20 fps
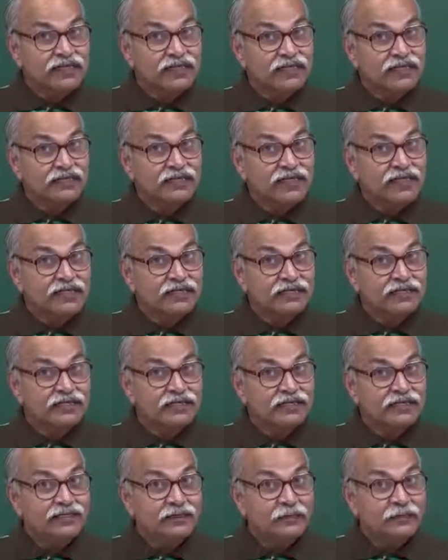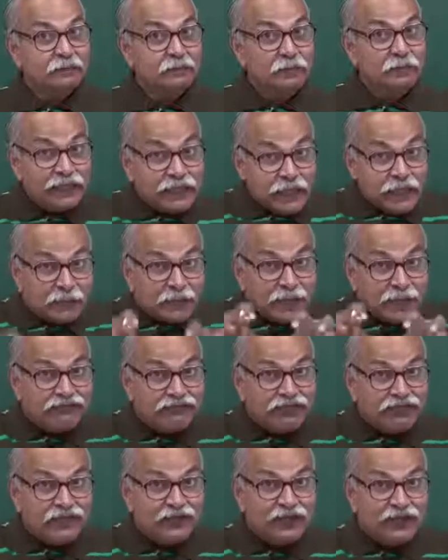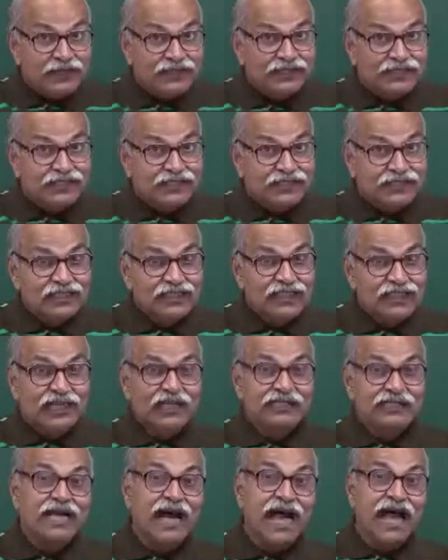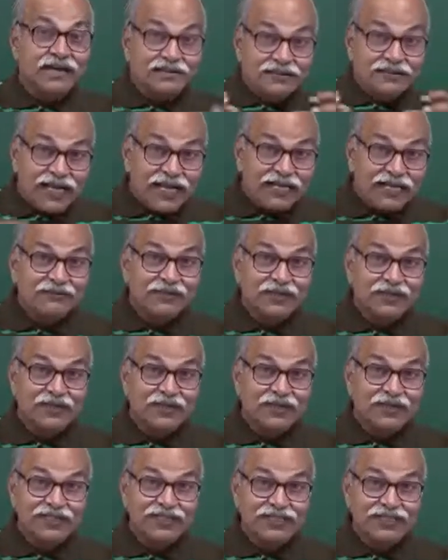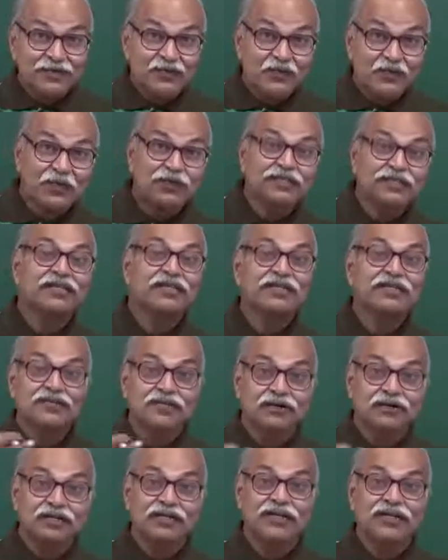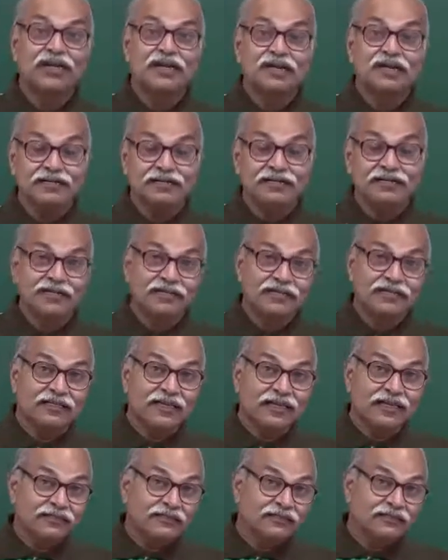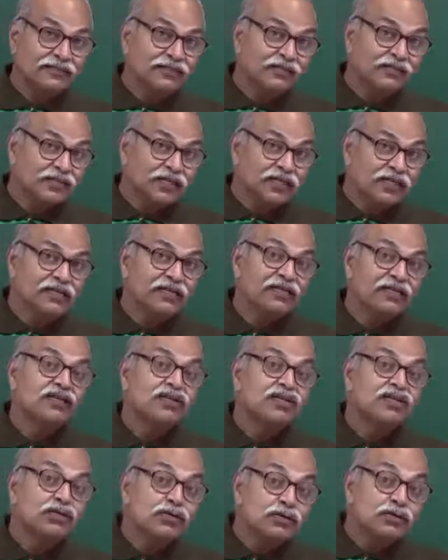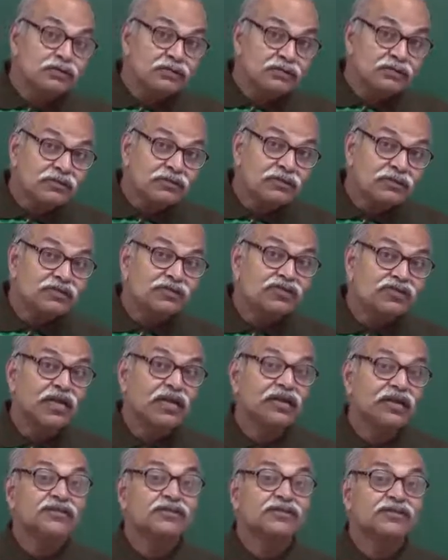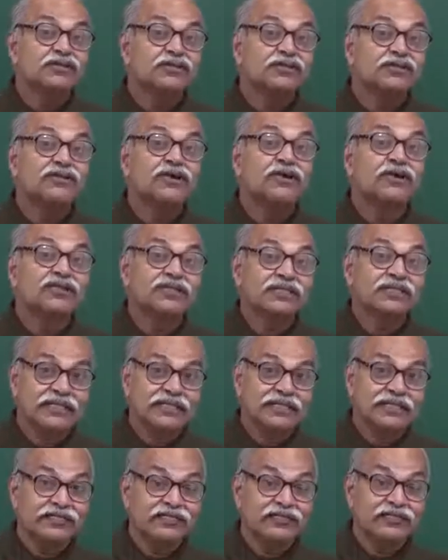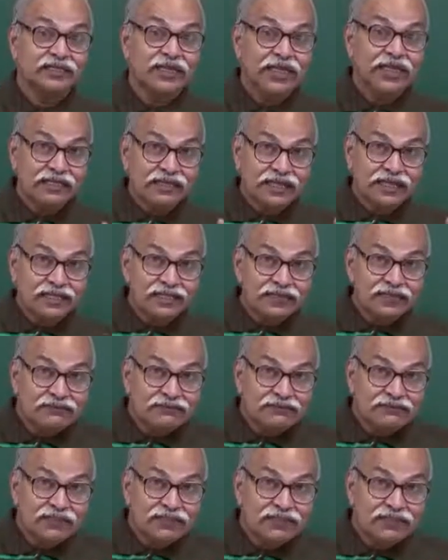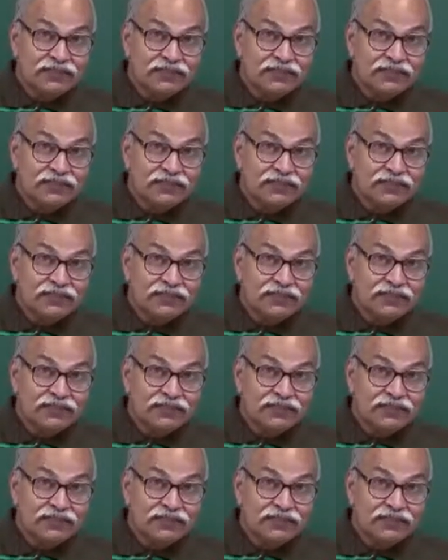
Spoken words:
it can pick up a frequency, and at that frequency voltage or current in that unit should change, should oscillate. So, that kind of